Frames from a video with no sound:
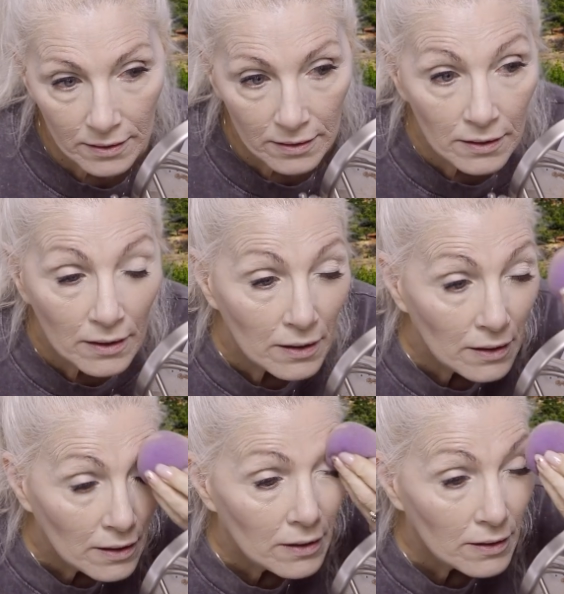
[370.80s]

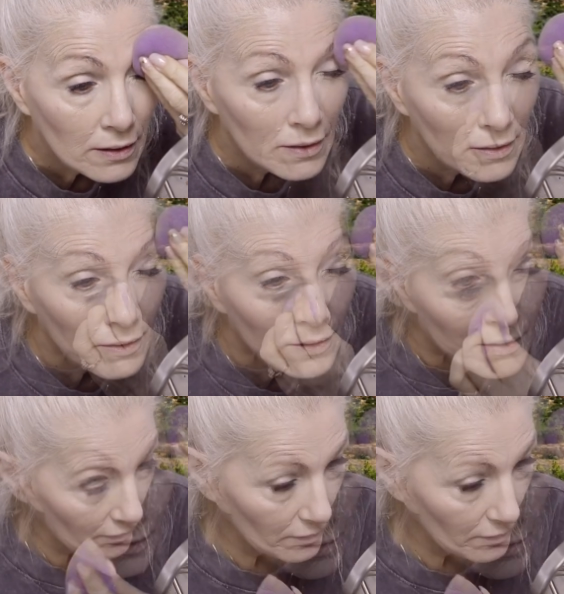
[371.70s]
Nothing is said.